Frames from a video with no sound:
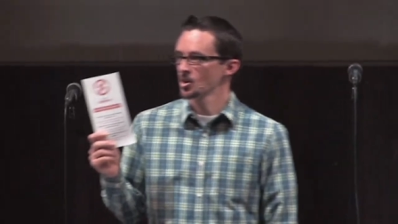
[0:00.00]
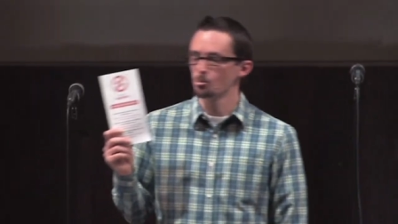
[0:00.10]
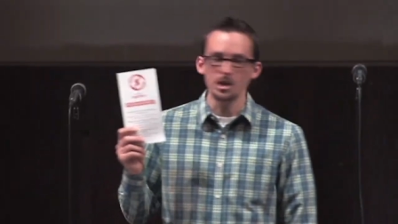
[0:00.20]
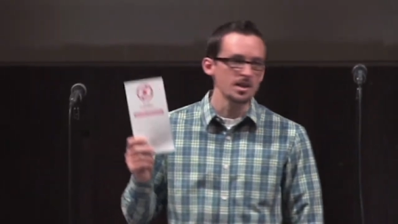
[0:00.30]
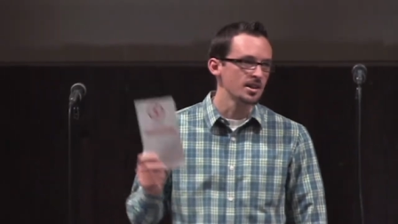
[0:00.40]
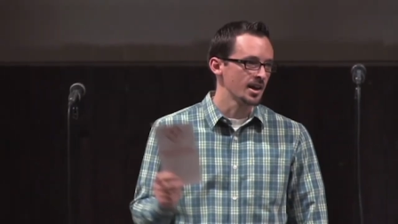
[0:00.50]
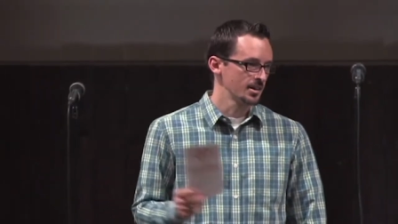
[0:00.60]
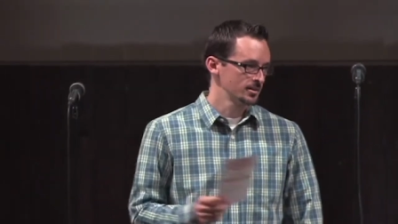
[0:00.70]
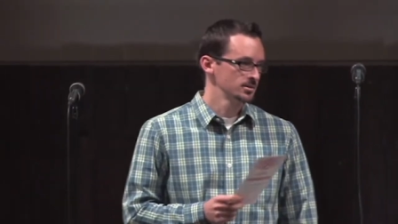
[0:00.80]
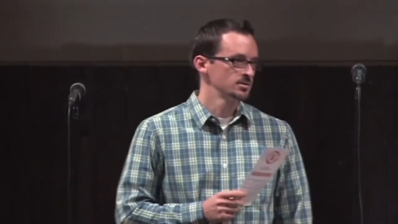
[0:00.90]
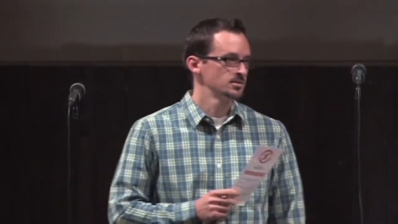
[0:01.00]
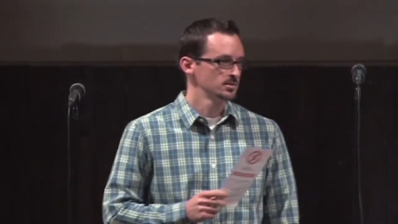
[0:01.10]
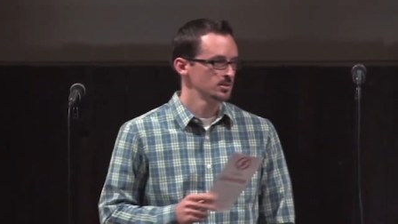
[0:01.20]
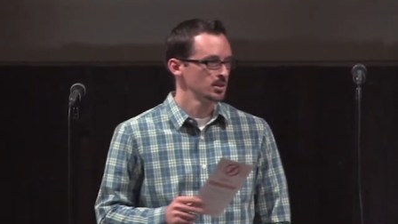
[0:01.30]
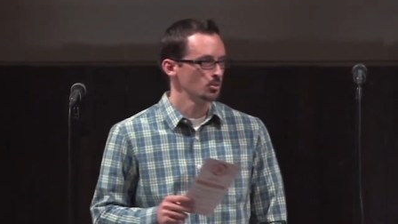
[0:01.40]
being there
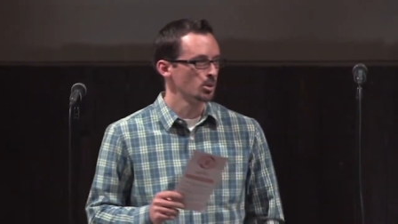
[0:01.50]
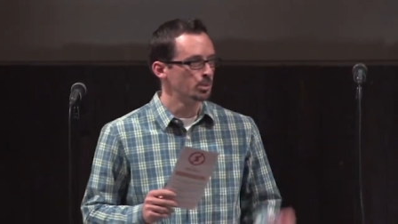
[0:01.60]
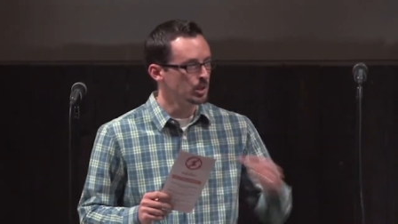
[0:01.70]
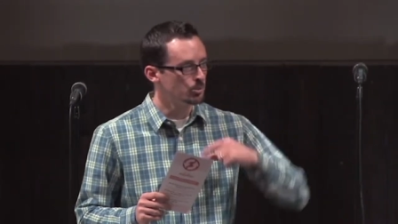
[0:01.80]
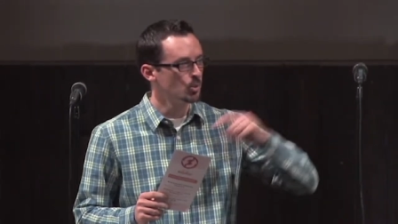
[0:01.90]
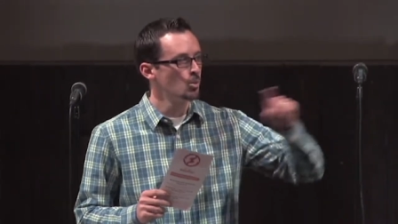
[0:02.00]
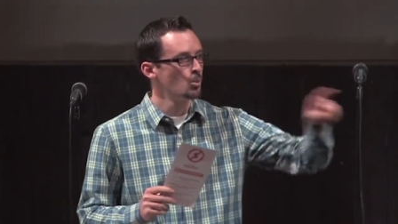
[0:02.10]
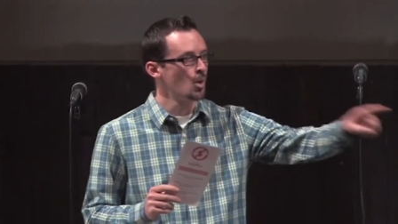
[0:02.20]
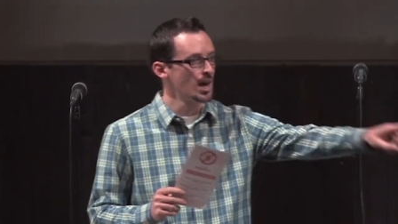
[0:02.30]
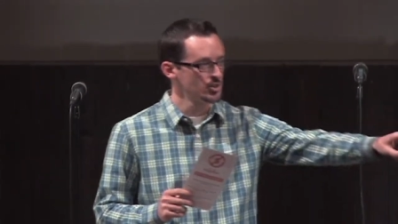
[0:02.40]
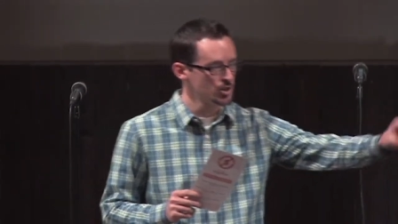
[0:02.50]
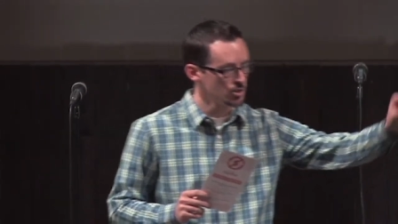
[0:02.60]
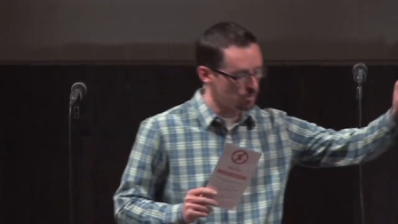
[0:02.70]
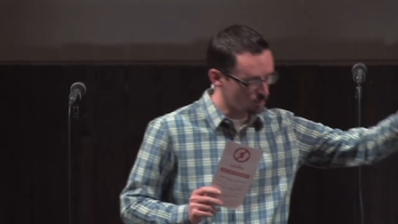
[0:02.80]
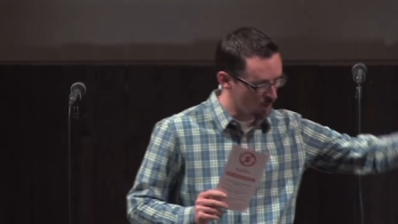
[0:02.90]
where people watch
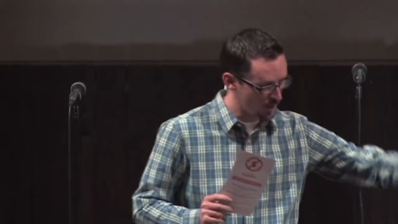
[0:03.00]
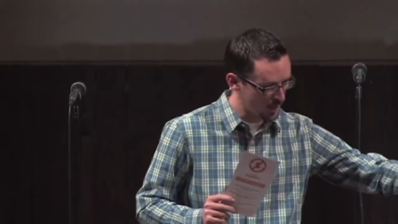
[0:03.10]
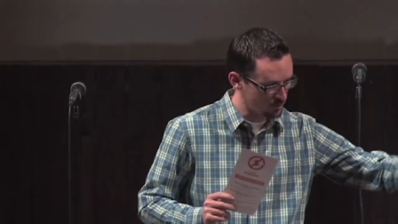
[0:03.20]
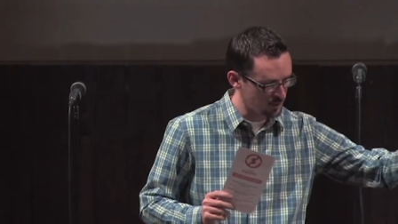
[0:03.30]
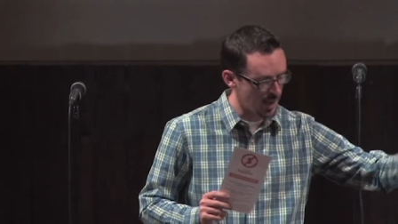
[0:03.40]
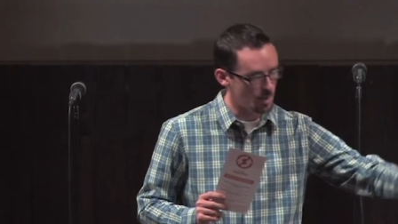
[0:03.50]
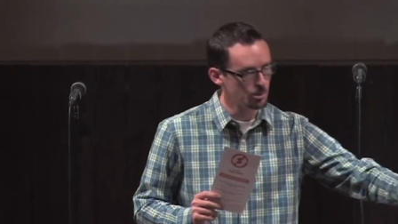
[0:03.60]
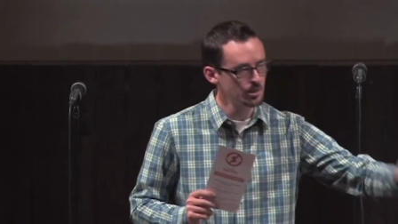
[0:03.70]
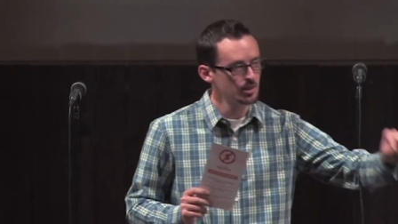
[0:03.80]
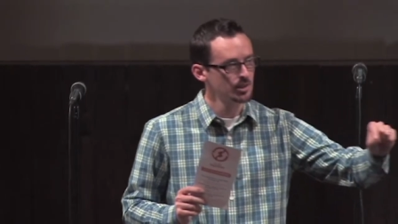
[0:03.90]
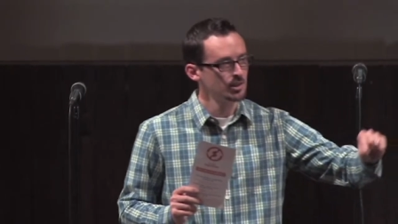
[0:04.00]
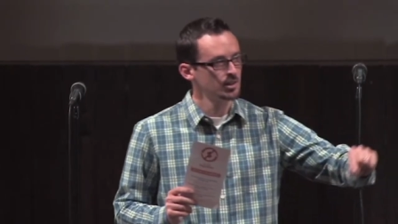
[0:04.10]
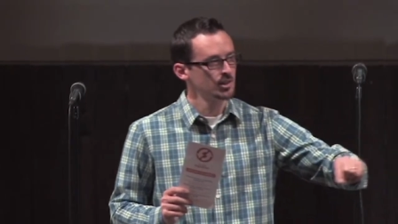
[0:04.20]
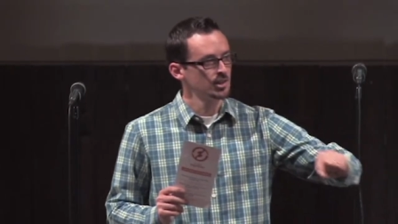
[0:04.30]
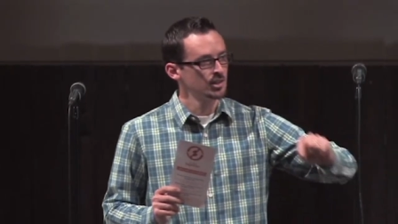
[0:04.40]
you run every lap,
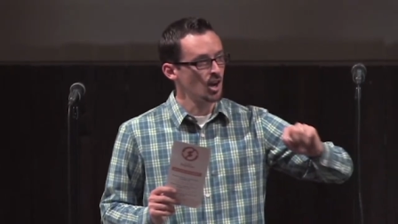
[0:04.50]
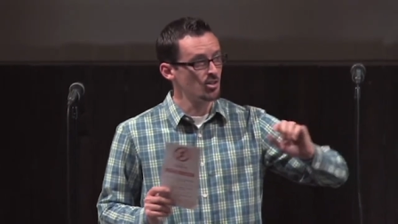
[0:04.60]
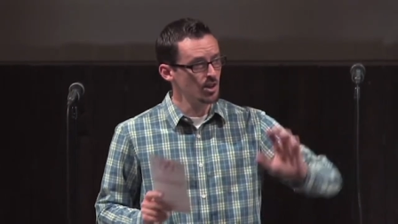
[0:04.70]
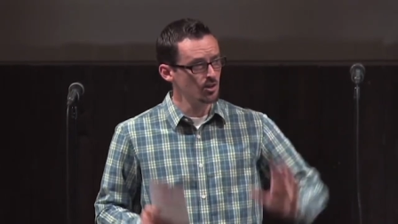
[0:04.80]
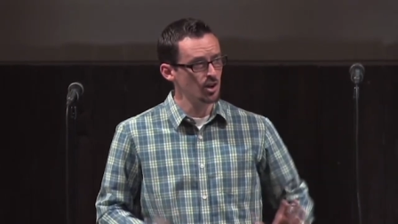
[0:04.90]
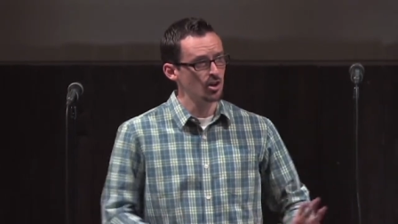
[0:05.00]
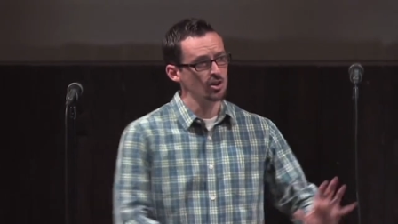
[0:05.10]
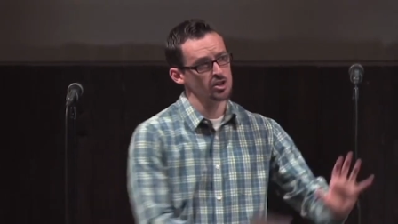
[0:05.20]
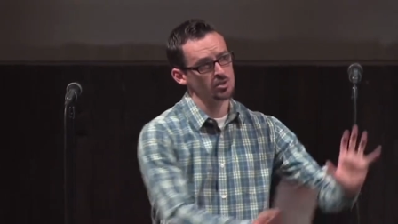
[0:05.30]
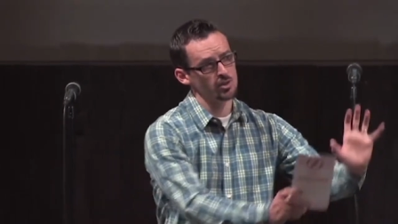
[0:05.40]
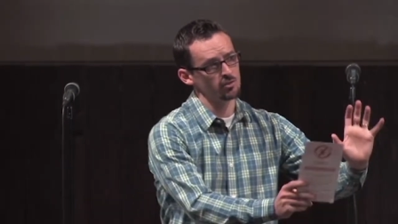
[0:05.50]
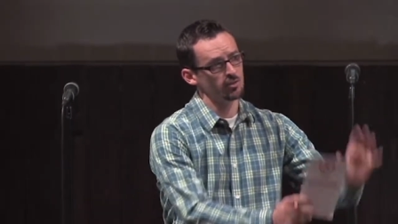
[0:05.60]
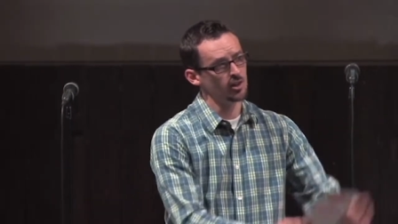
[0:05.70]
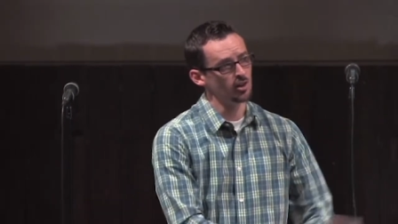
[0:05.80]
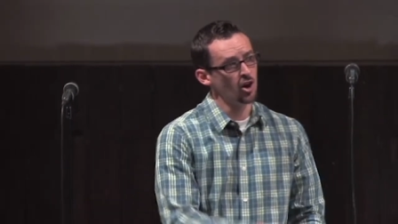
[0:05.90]
are there to encourage you when you
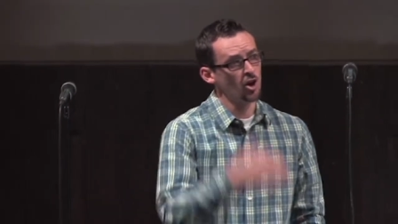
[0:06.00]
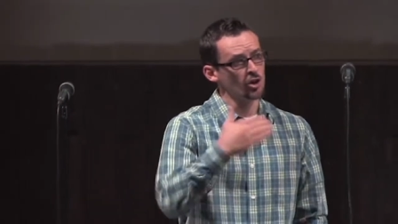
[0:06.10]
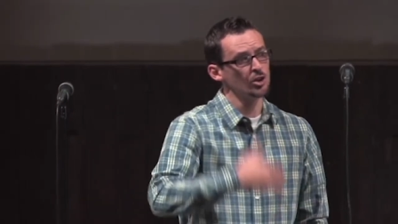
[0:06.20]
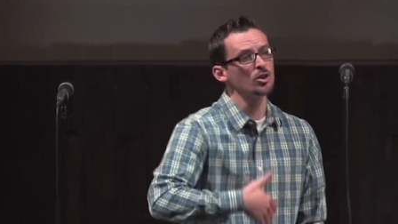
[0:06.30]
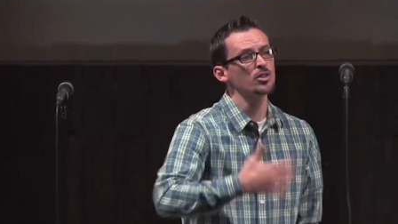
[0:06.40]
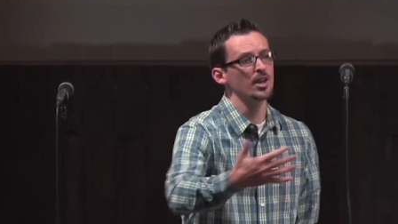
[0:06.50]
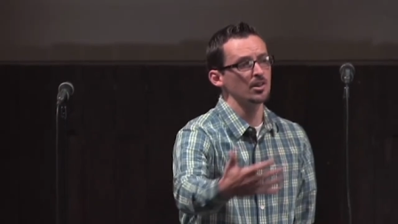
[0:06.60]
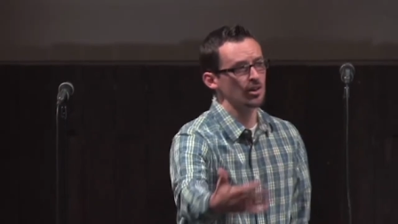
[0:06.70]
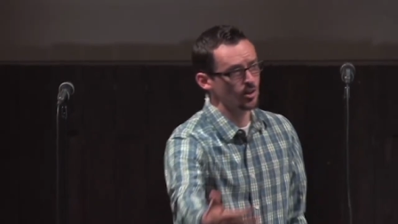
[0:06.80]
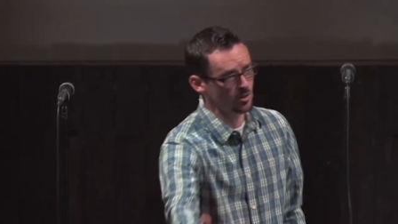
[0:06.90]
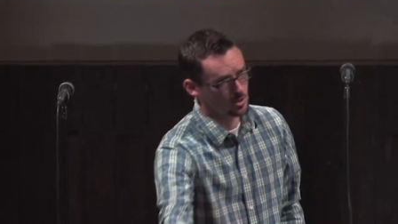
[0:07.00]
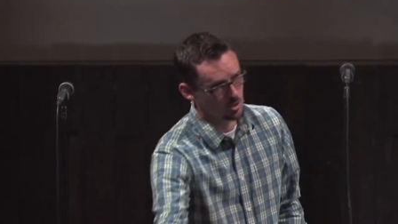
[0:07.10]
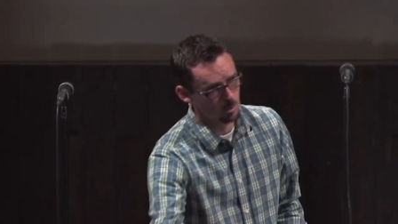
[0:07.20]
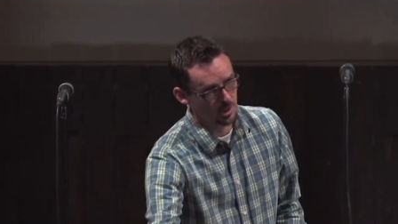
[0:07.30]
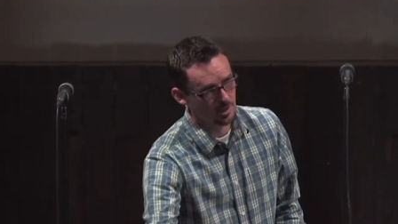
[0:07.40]
fall, or you're there to encourage
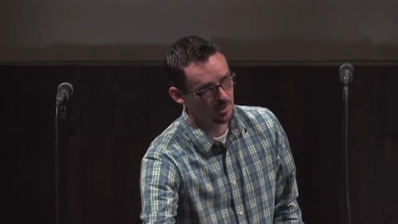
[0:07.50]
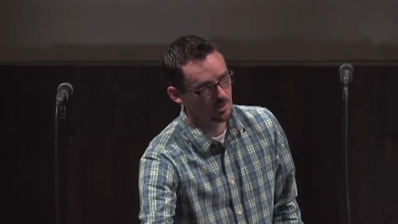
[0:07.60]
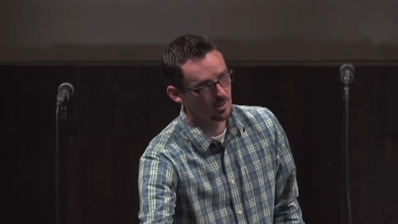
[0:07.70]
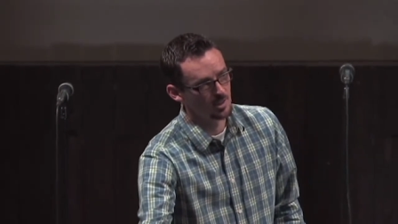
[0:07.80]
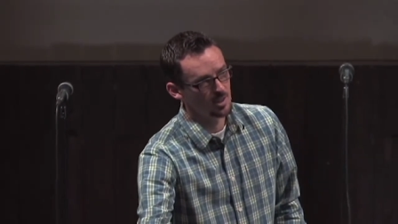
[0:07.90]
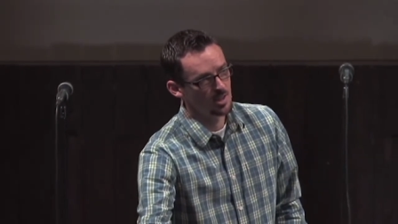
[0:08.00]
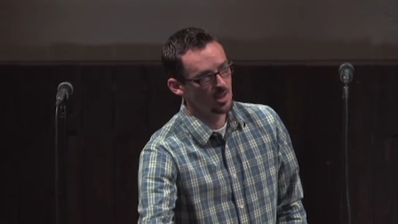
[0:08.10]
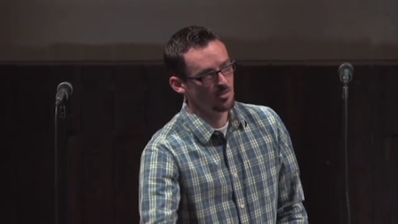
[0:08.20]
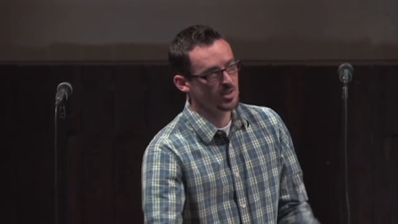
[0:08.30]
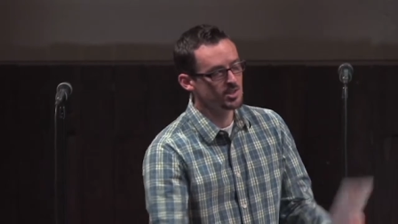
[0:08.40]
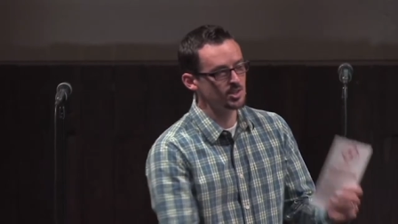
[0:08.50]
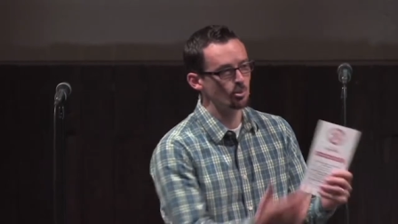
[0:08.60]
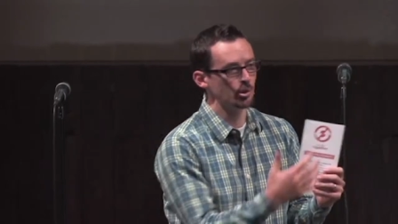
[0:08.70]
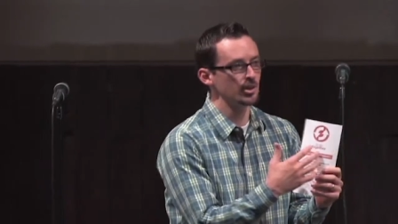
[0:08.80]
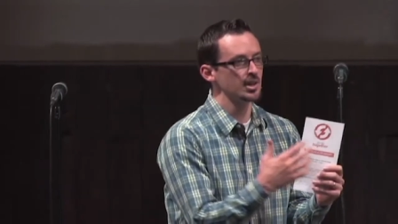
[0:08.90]
somebody. This is the
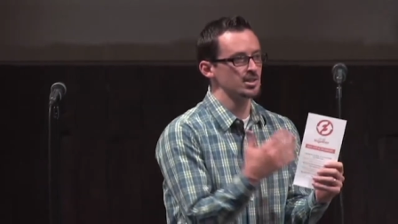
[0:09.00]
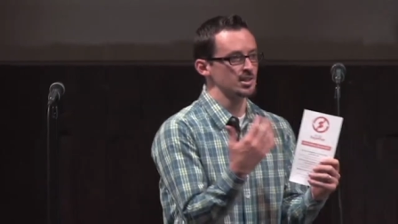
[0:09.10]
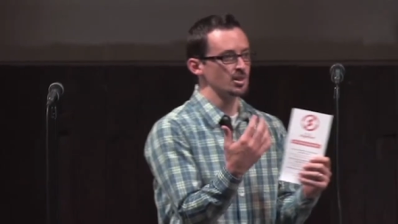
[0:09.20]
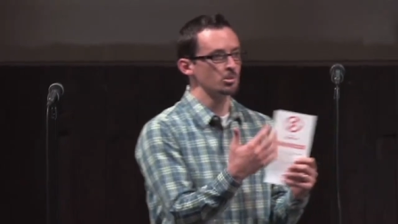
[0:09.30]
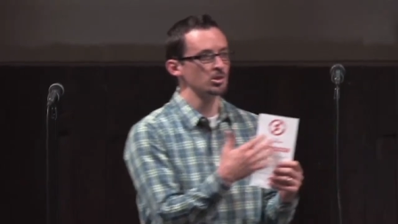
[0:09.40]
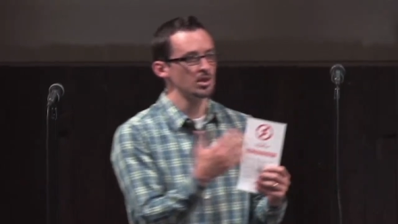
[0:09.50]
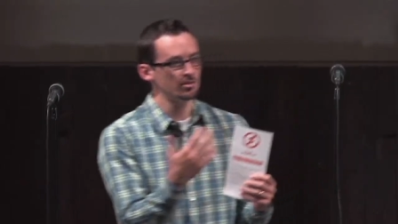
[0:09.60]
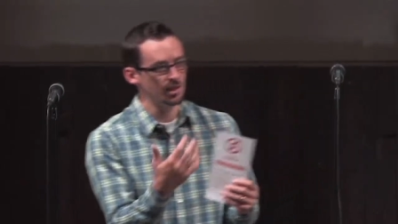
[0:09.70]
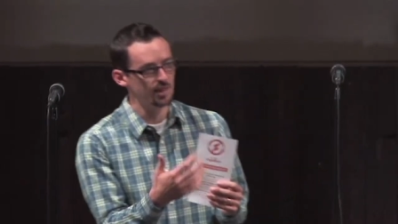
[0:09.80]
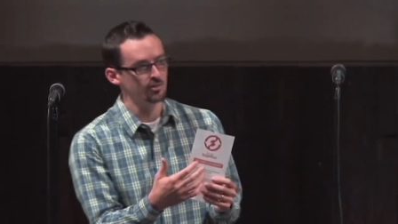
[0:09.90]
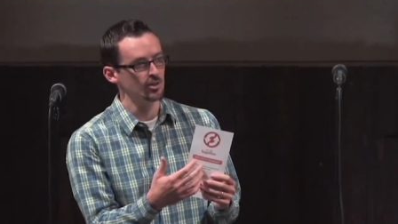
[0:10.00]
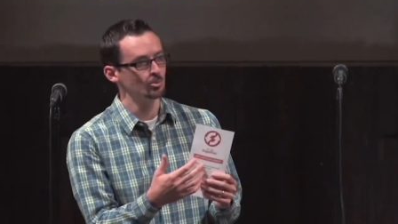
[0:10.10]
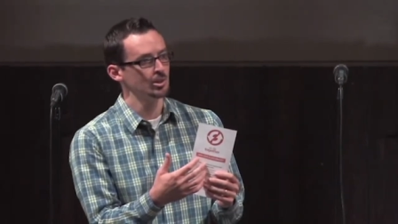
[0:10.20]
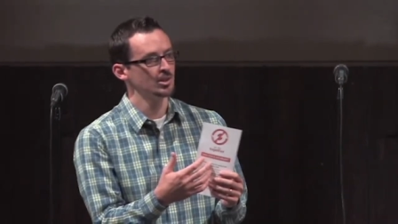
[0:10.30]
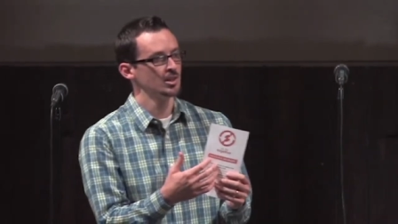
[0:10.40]
brilliance and the beauty of life group.